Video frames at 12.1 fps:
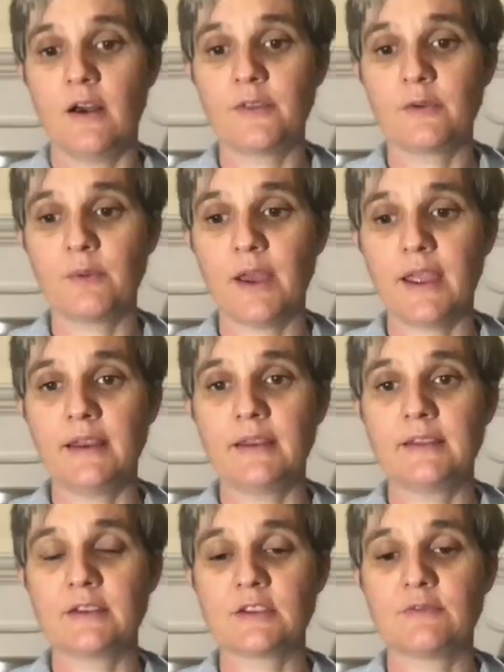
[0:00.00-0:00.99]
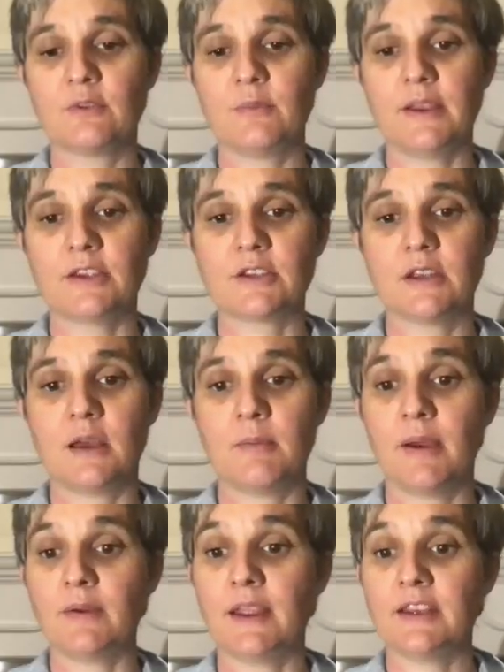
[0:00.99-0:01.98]
On the right, there's information
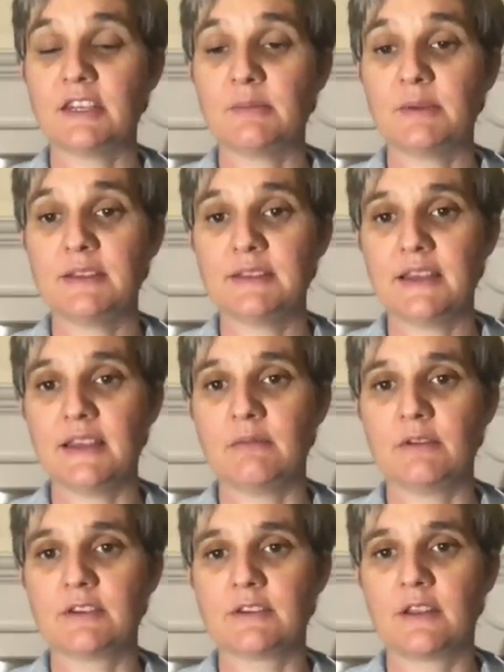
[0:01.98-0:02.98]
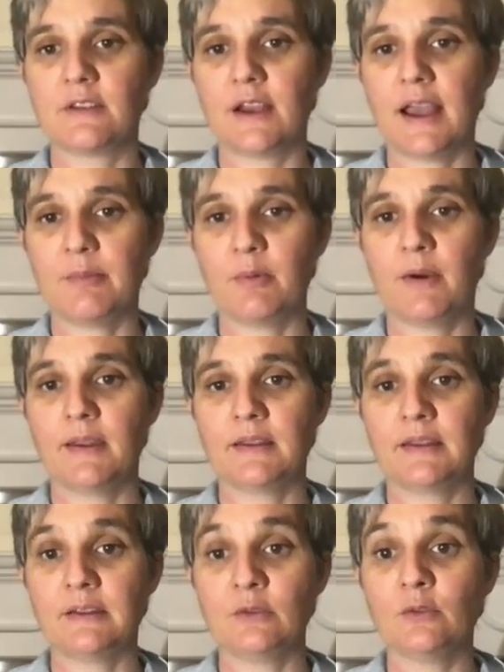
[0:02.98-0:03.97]
about HABC, which is another
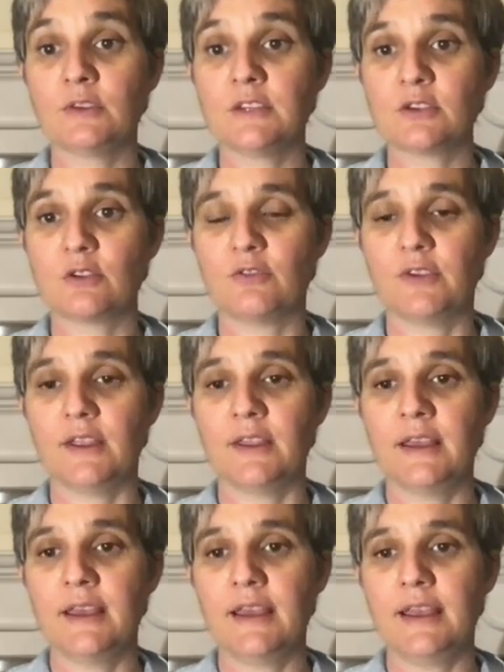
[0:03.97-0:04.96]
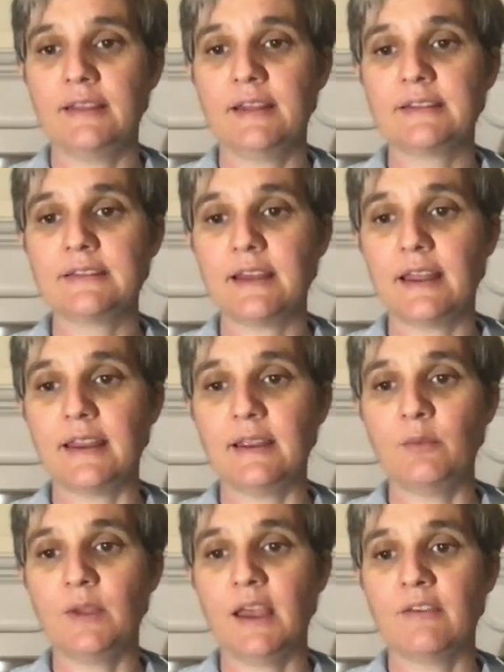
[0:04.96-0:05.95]
hypomodeling leukodystrophy. In that study,
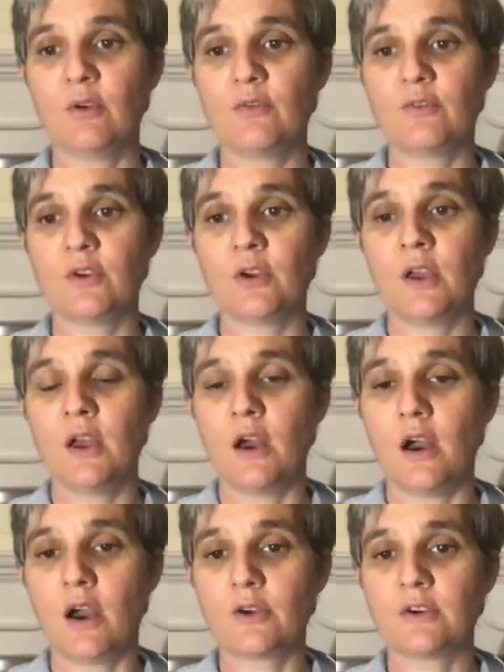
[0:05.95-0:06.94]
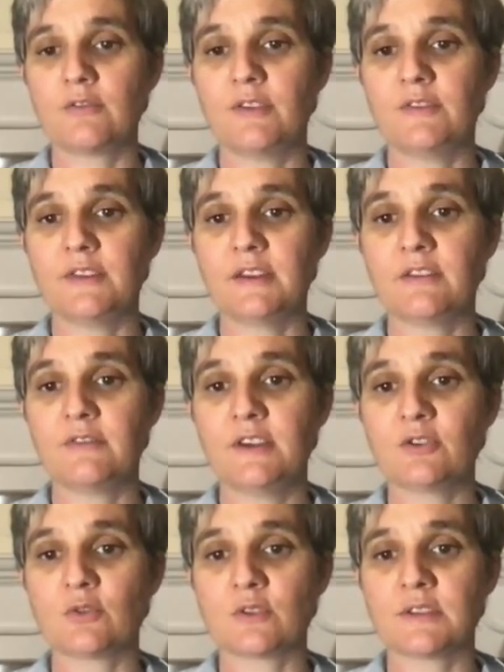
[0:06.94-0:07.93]
we have over 150
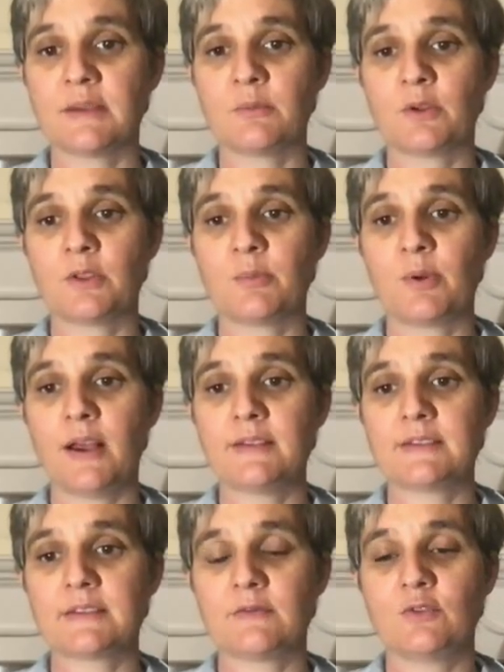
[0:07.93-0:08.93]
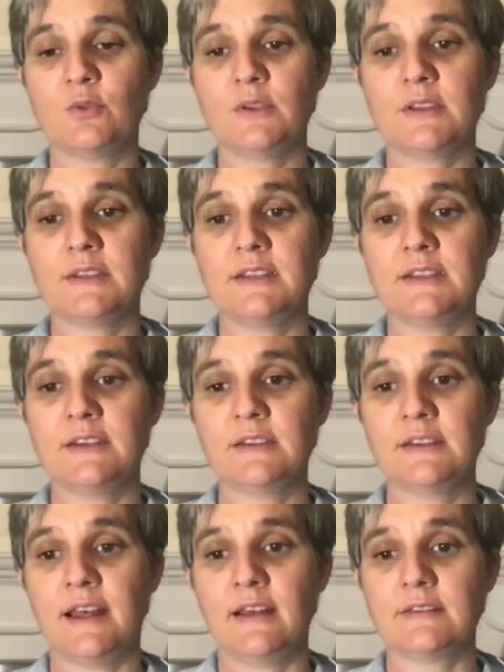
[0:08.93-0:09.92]
individuals, and we're in the process of doing a
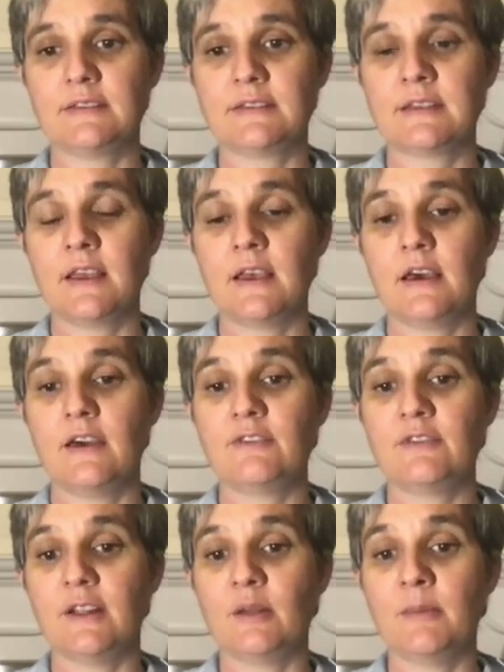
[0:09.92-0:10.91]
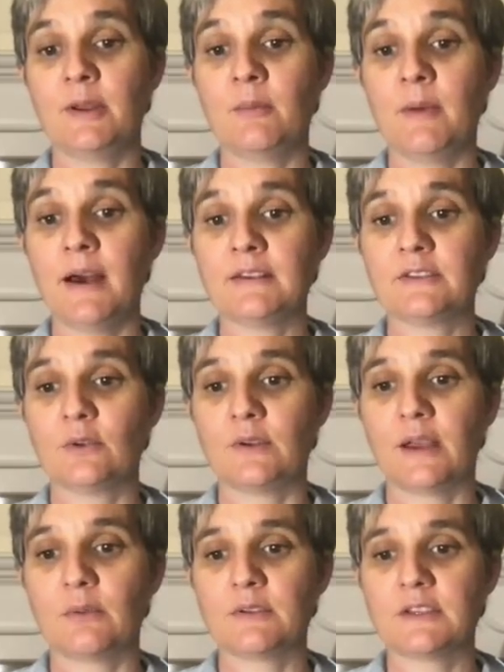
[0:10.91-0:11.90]
detailed analysis of developmental
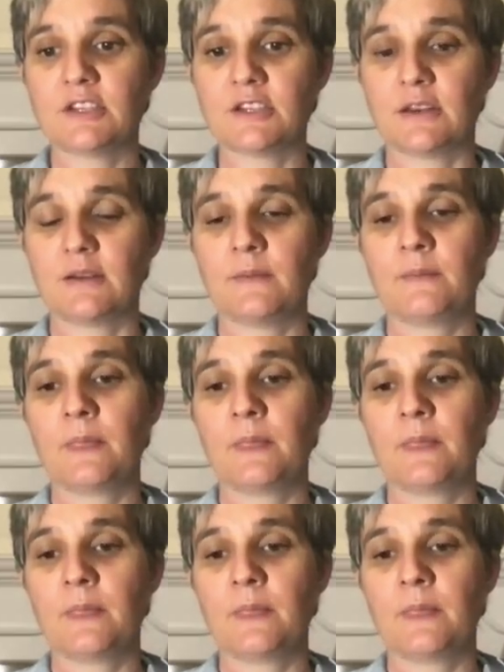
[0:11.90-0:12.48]
milestone acquisition.